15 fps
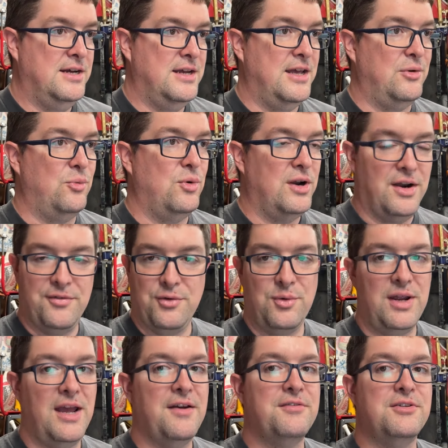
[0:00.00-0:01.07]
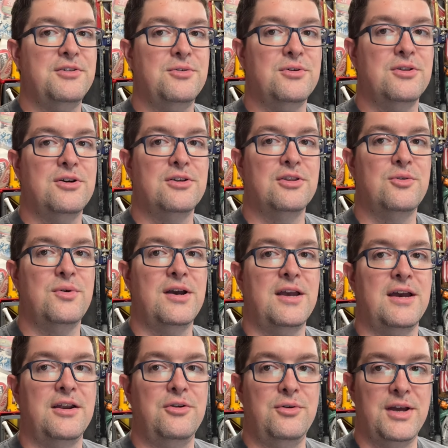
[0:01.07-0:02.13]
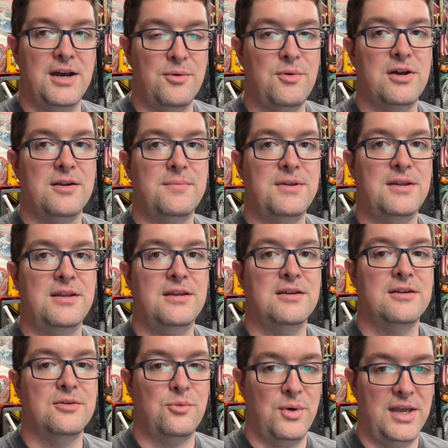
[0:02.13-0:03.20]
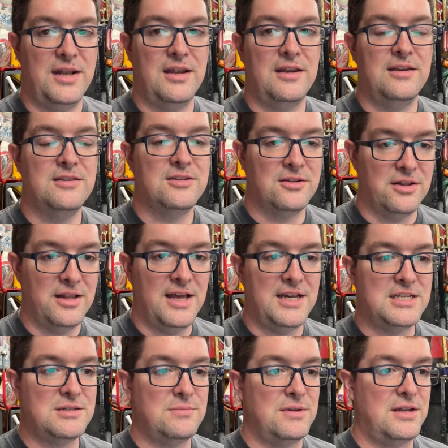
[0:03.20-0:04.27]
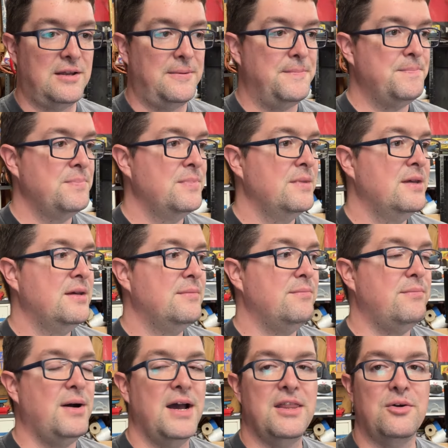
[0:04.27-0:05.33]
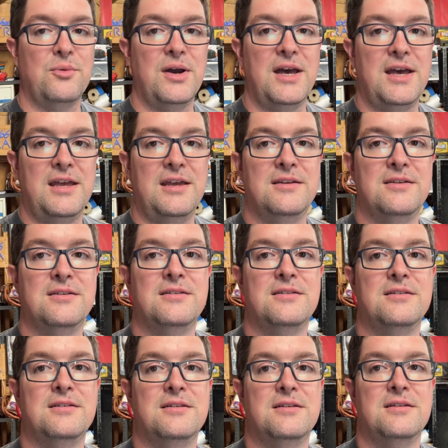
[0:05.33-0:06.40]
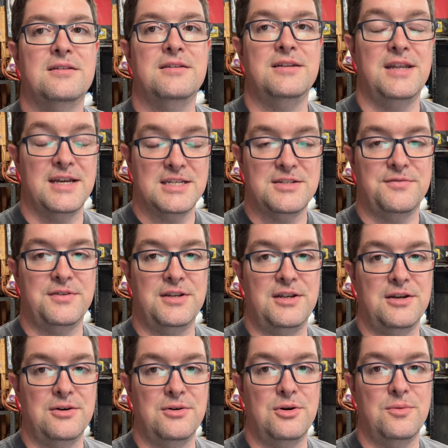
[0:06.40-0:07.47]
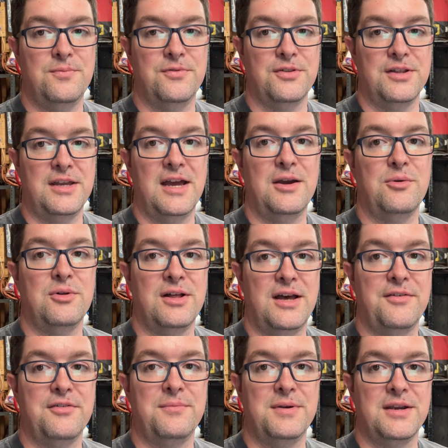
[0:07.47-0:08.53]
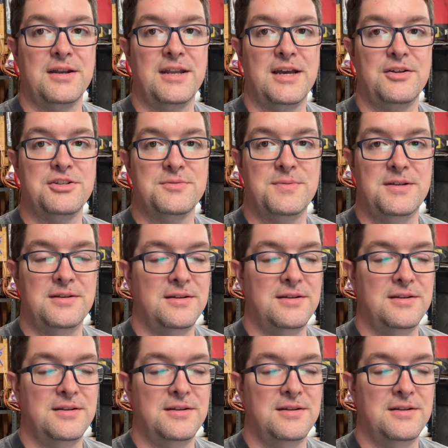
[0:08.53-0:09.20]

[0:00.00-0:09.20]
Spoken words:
And whatever we have to do along the way, I do not wanna be waiting till the last minute. By the way, next video, hopefully I will have a big announcement.